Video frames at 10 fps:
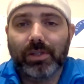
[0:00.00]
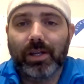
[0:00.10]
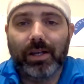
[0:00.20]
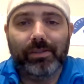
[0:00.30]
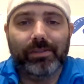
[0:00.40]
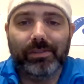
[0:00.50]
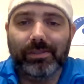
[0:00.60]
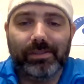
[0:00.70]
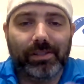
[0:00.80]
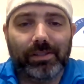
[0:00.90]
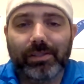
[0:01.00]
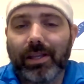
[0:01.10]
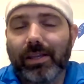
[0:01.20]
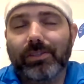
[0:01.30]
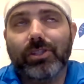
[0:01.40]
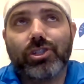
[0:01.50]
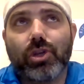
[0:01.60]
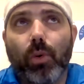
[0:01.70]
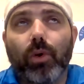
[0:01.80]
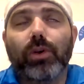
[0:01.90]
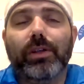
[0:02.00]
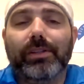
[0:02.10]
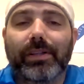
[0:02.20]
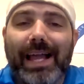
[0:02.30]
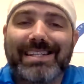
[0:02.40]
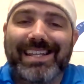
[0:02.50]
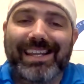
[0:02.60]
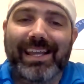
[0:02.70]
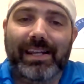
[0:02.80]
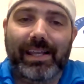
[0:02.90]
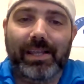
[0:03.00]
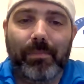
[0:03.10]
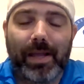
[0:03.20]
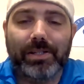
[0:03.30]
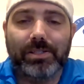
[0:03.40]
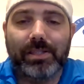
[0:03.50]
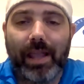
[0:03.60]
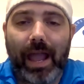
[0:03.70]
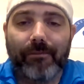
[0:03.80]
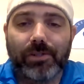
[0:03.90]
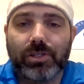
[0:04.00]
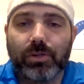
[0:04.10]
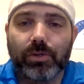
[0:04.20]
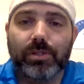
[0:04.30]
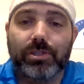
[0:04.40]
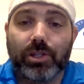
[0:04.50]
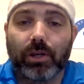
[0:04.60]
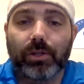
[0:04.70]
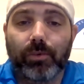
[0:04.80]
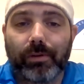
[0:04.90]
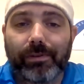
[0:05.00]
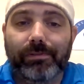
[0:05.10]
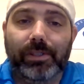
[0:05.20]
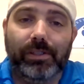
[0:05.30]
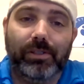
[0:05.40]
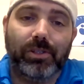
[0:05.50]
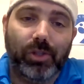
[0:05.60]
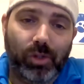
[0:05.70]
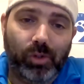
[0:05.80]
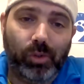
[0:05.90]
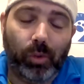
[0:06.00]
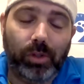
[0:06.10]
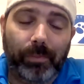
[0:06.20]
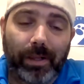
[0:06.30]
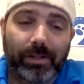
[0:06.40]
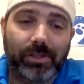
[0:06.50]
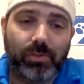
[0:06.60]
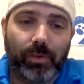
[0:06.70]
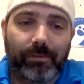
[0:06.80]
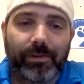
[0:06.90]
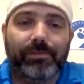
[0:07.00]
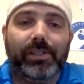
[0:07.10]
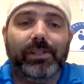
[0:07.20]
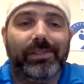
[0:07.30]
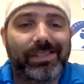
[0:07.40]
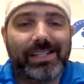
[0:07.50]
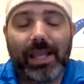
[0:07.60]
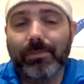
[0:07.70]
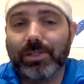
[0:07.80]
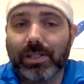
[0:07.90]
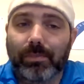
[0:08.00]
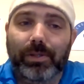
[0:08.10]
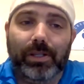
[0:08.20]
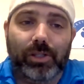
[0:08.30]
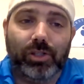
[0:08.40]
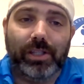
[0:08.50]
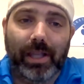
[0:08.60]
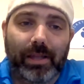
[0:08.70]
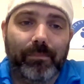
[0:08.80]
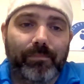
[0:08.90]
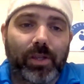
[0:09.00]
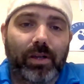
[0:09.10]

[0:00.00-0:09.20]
Uh, the, the the score in the last 10 head-to-head matches, the average score is Charlotte 115, New Orleans Pelicans 115. This game is going to be a good game.